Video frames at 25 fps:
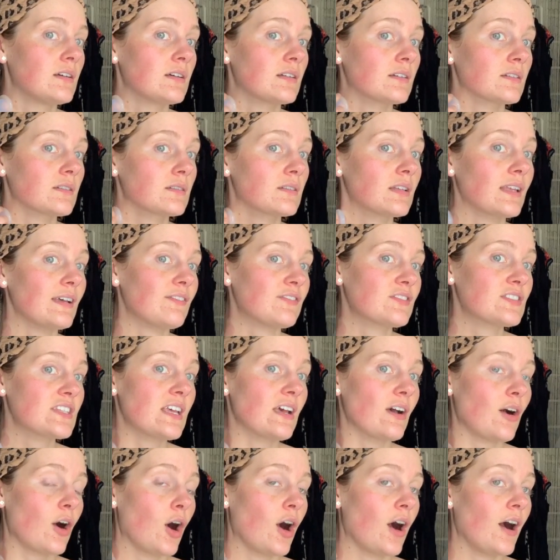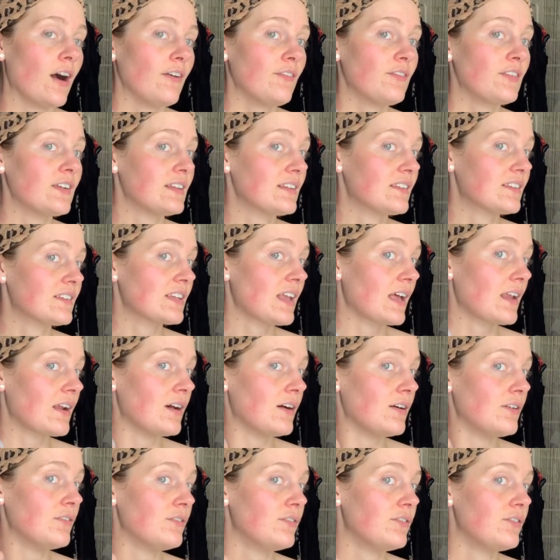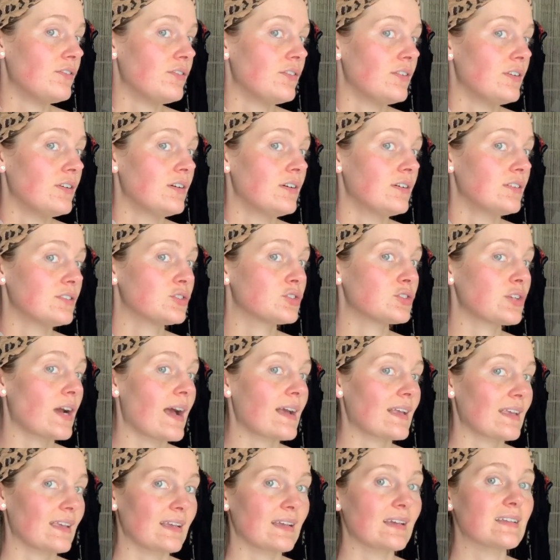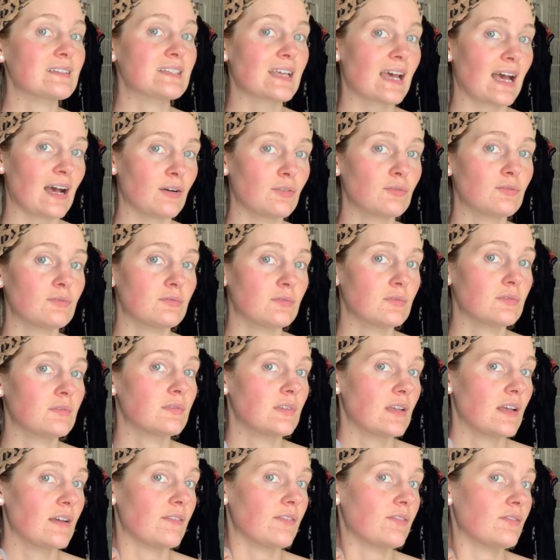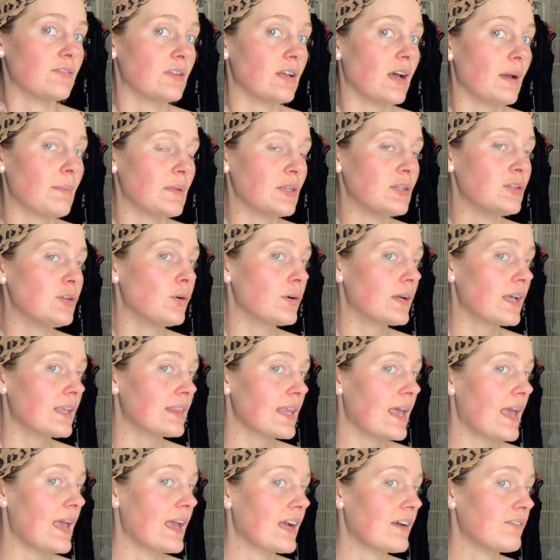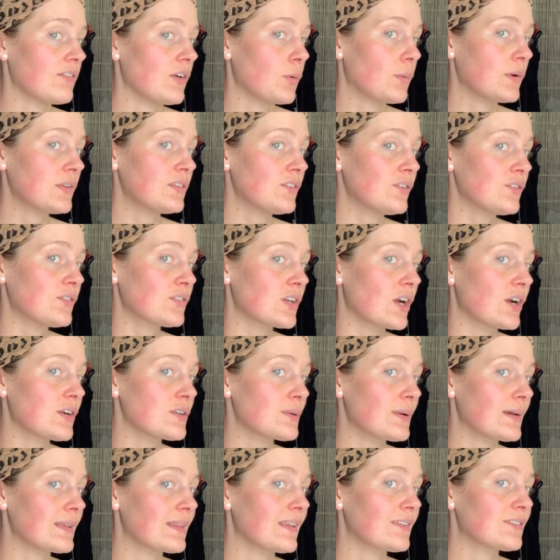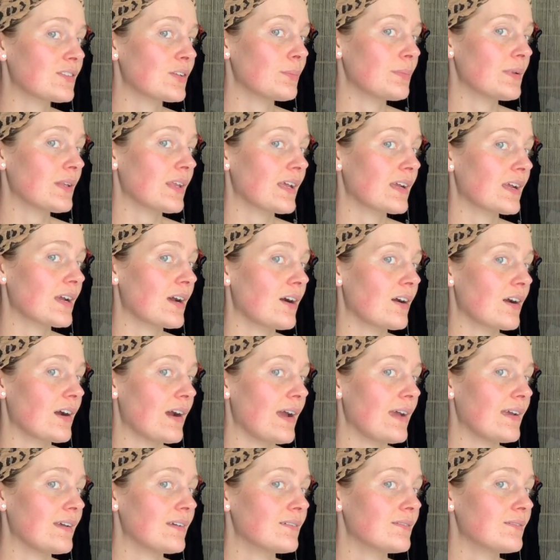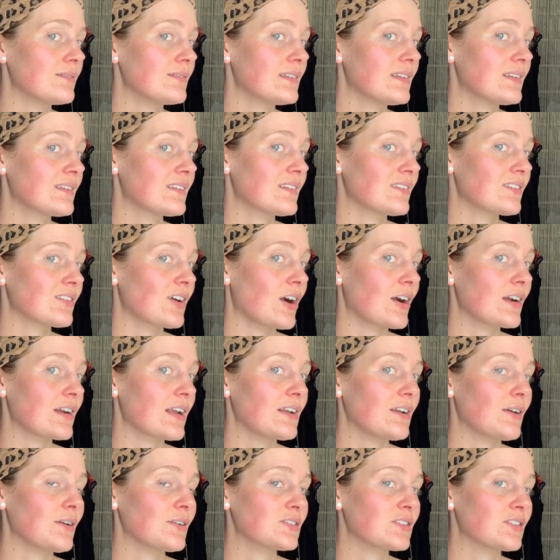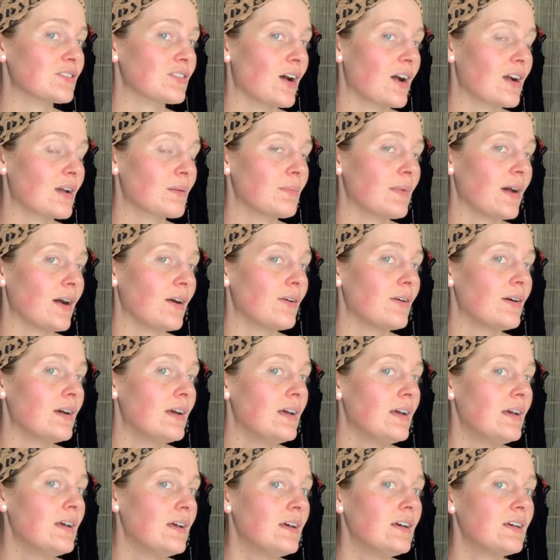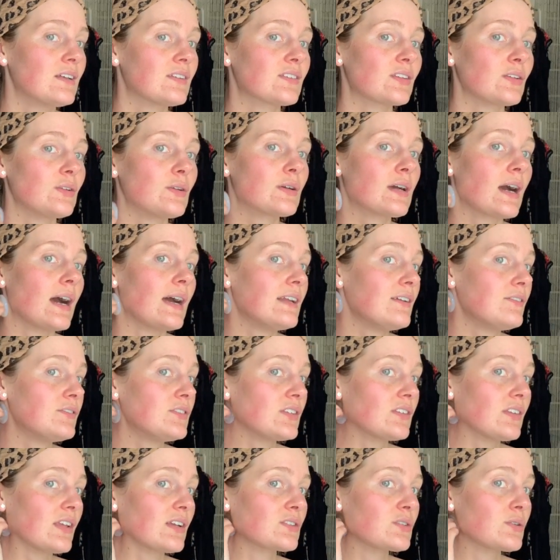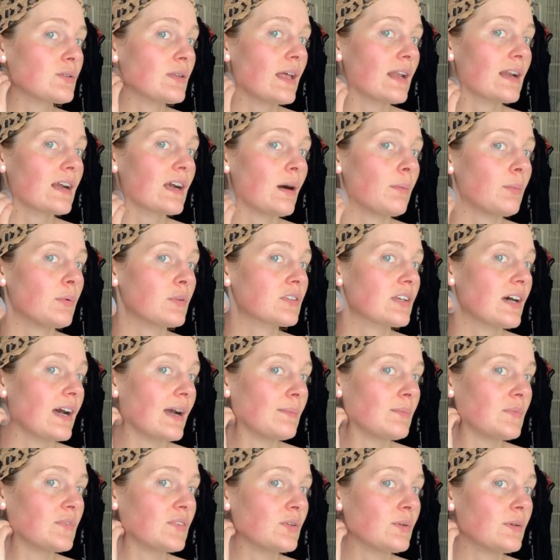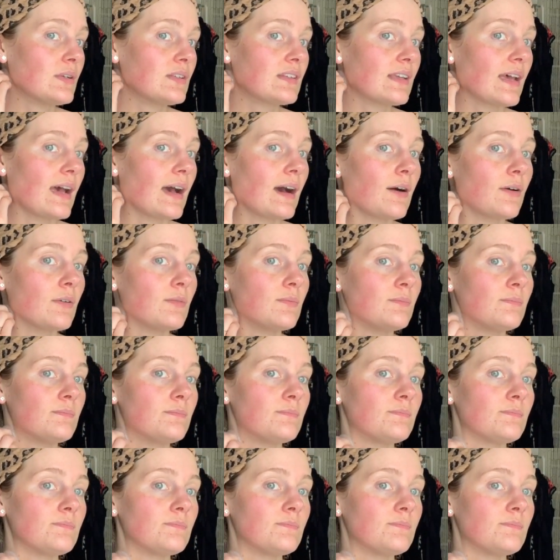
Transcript: lift it off instead of dragging it down if, I mean, you'll get the hang of it. Once you start doing this, you'll be like, all right, this is hard. I know what she's talking about. So you kind of just like do that a couple times, do it down.